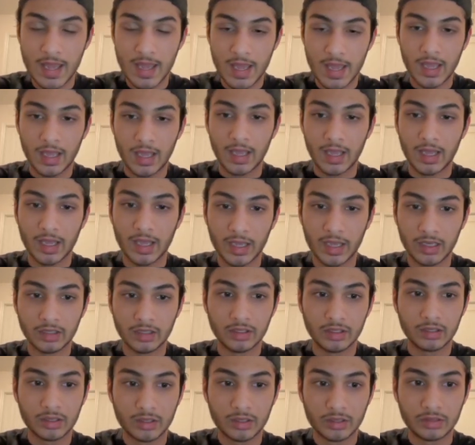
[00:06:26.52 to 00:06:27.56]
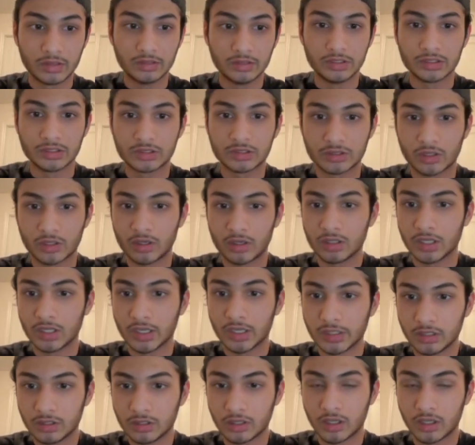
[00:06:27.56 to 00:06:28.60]
And just start
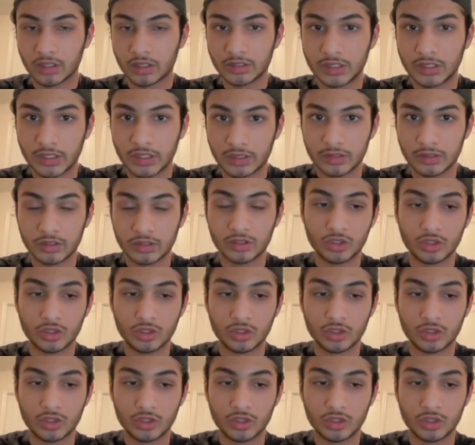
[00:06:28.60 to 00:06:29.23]
liking content.